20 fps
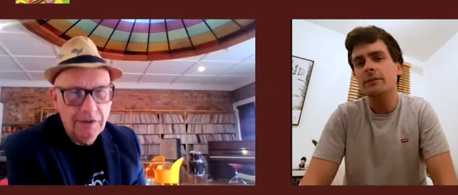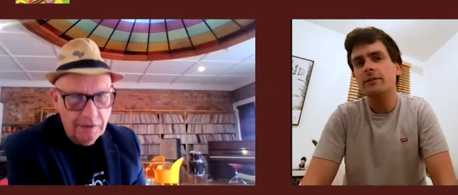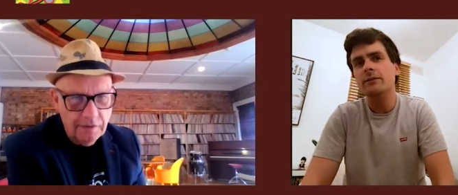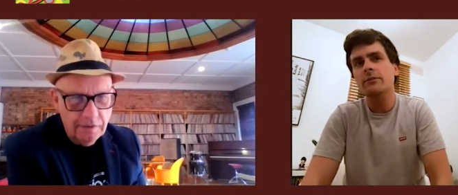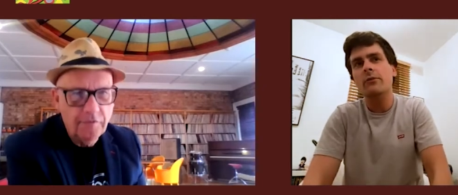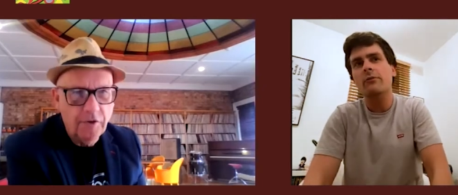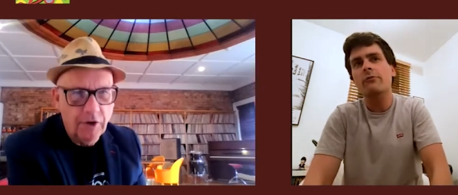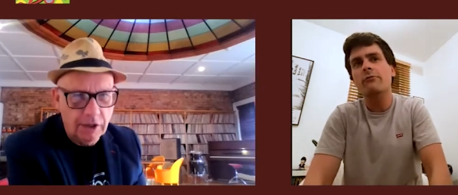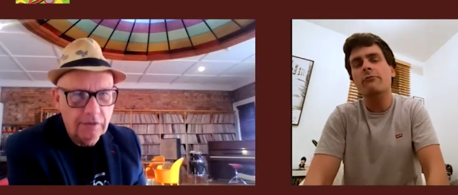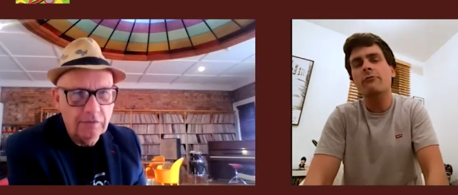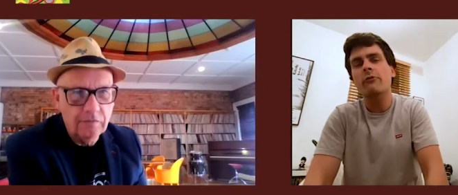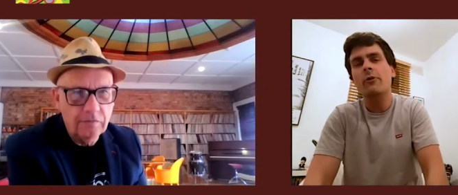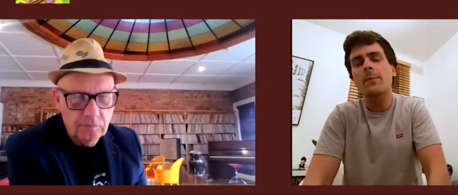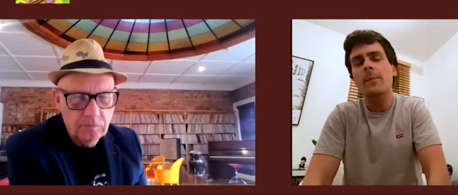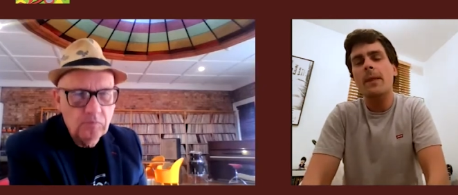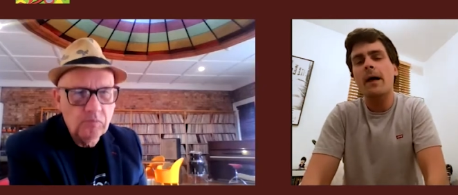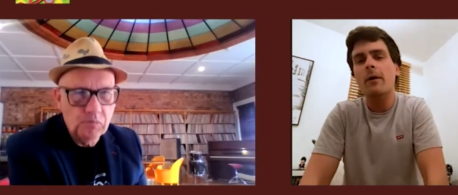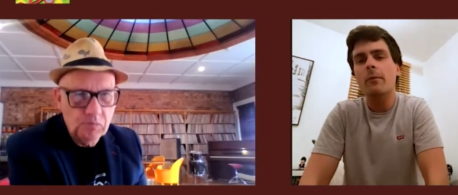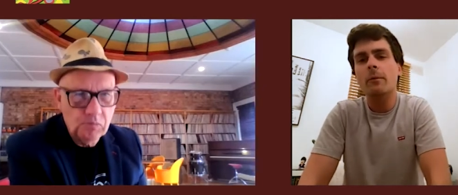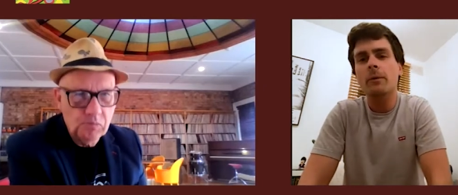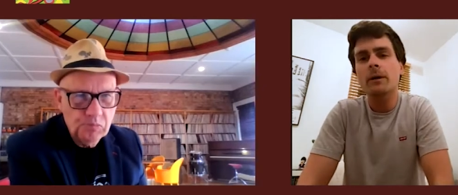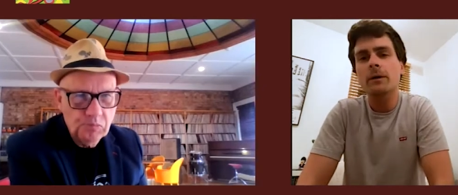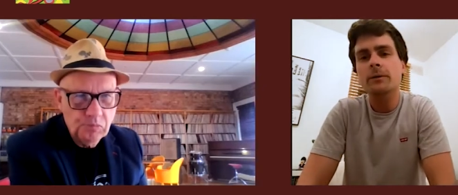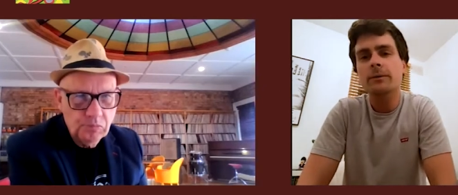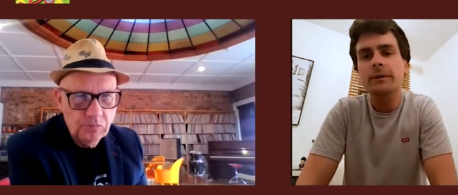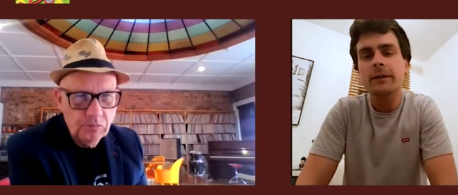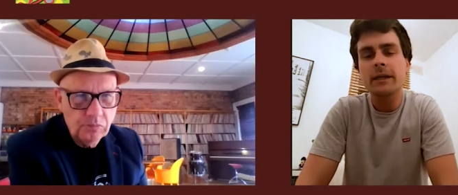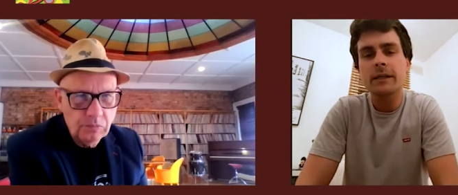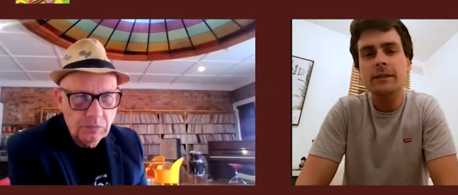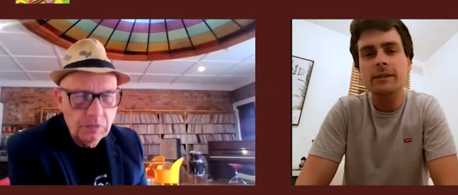Speaker 1: it's not from that
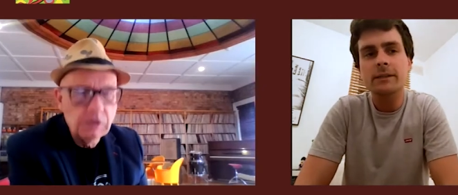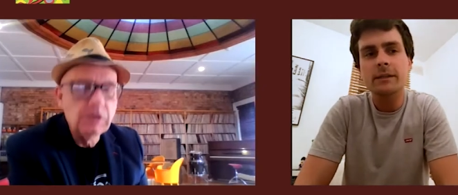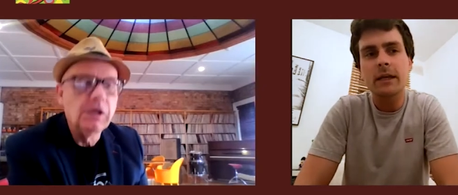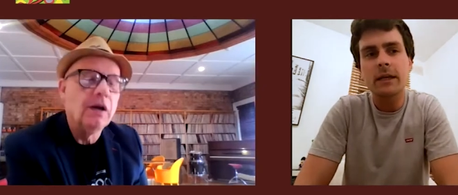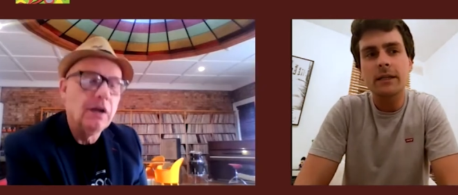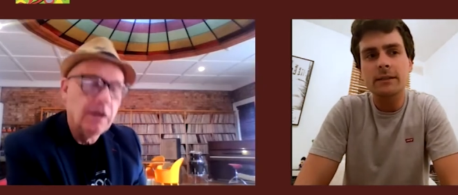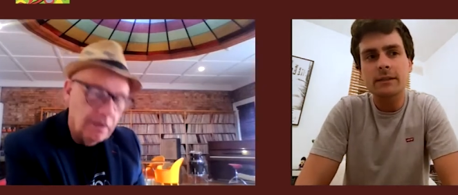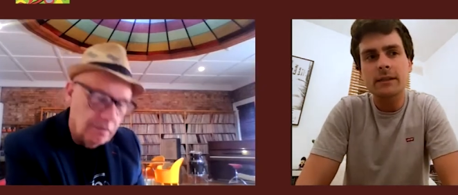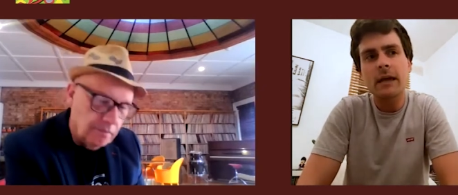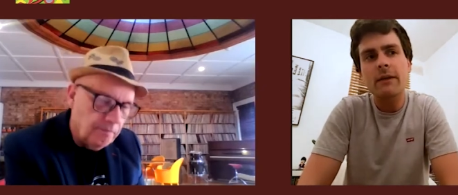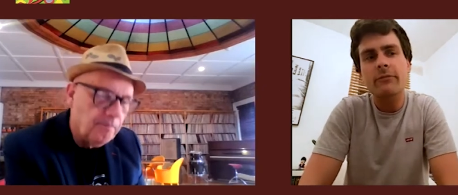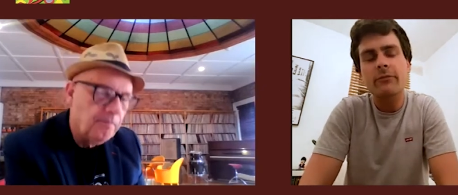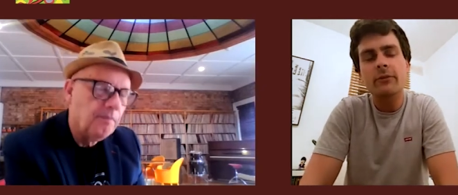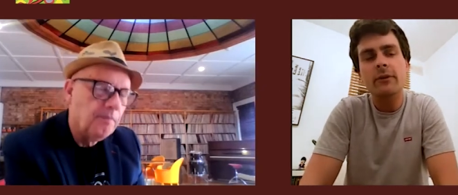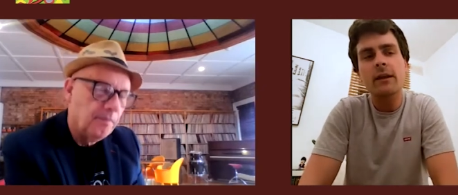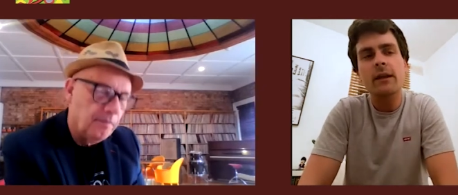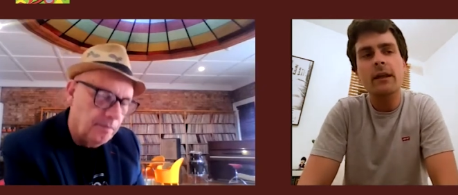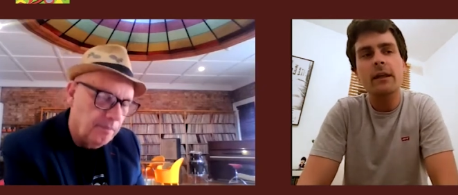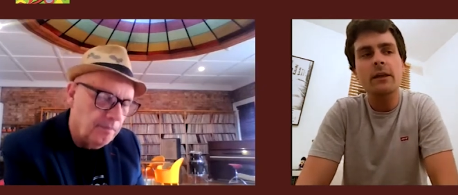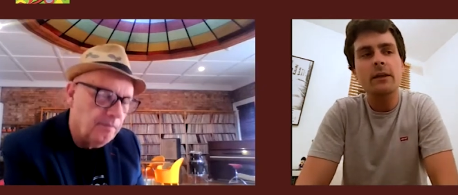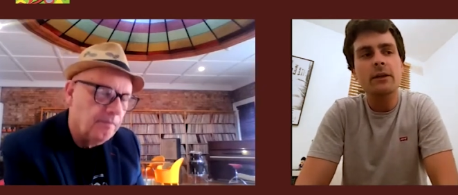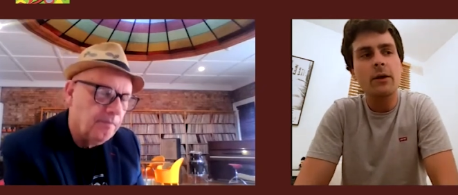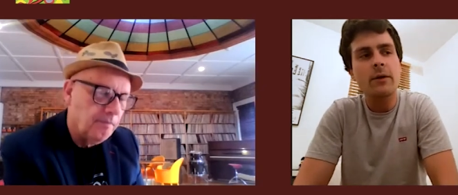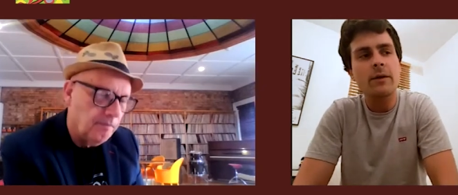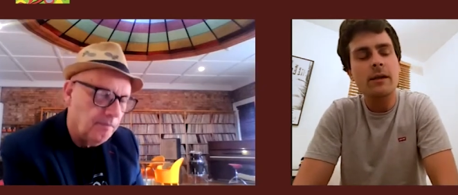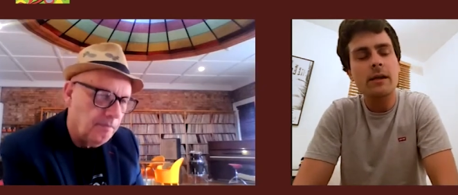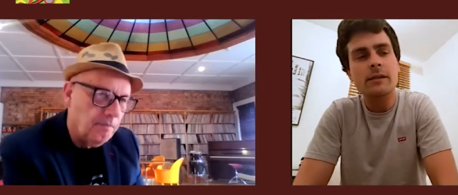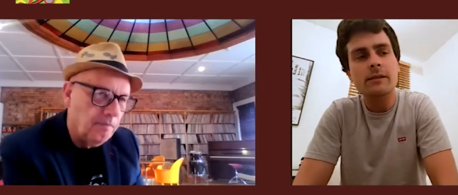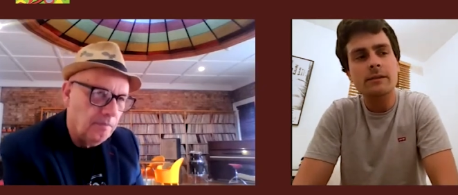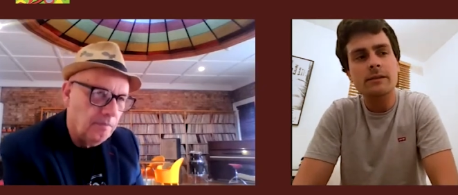world. It's it's definitely you know
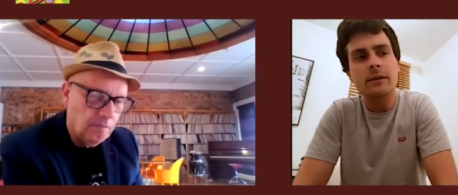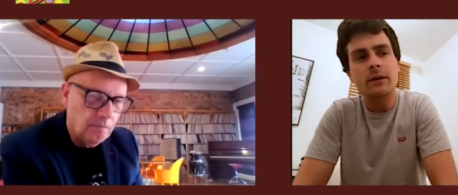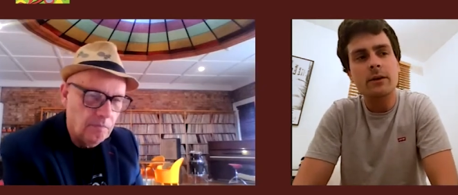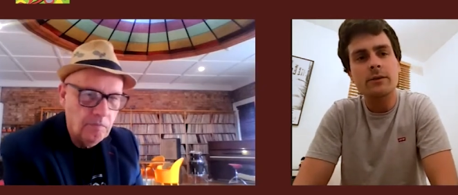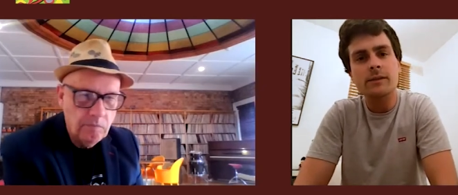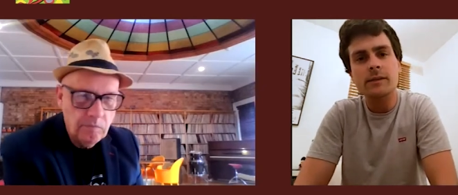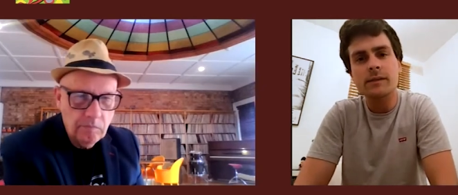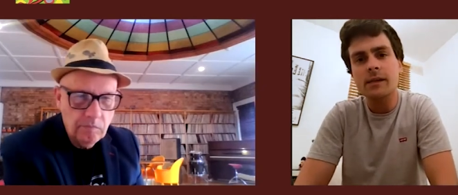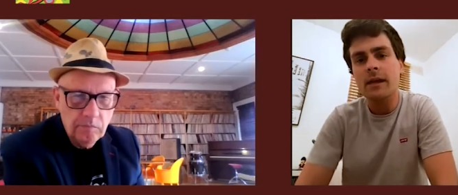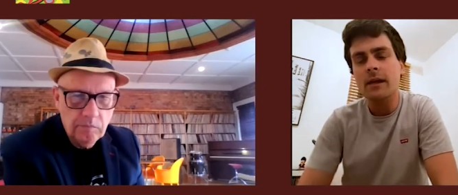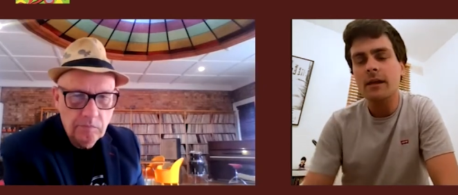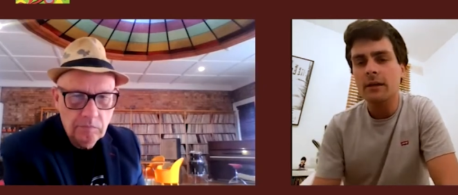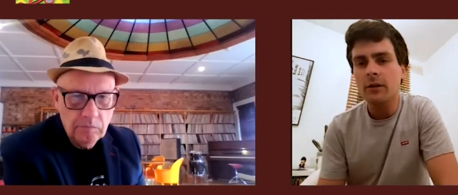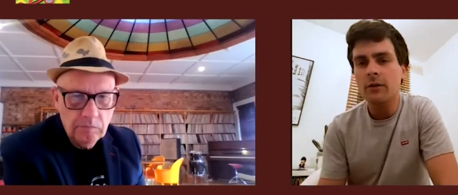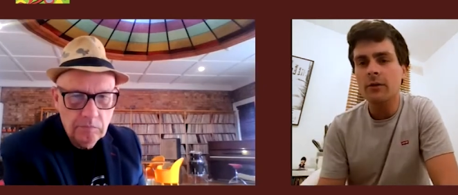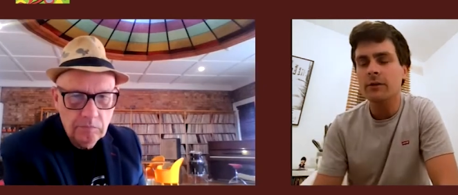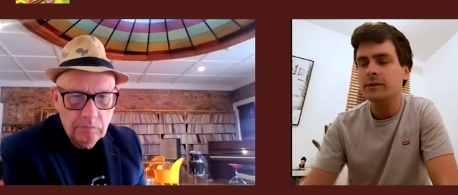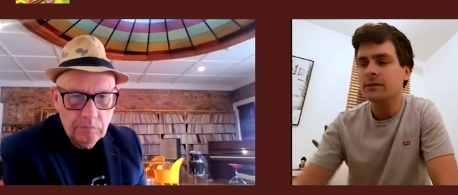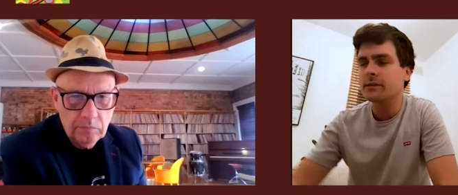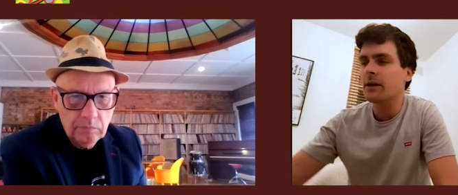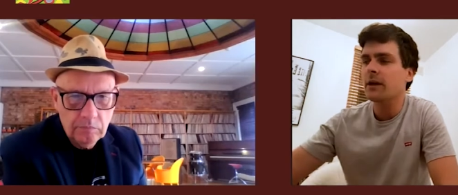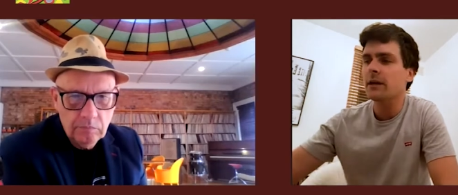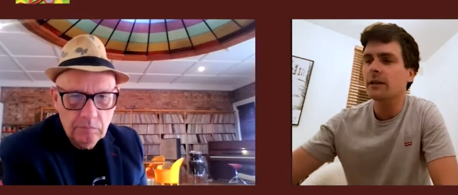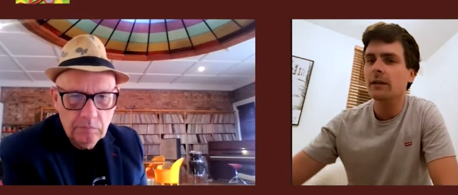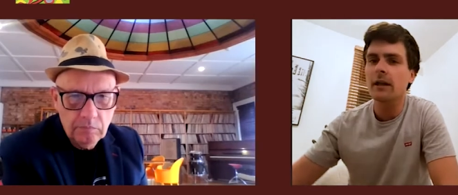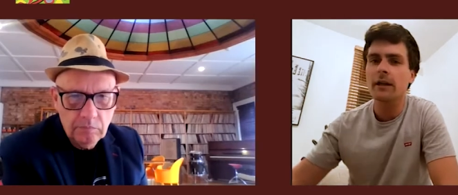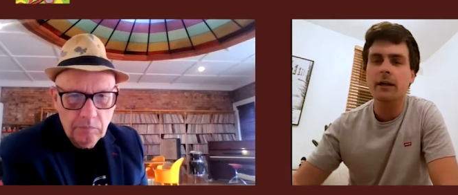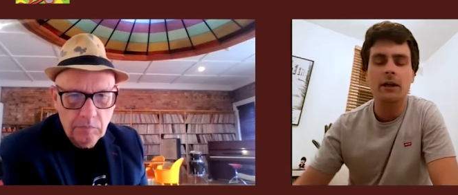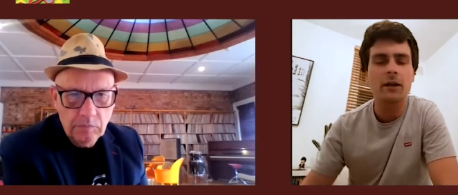it's could sit alongside like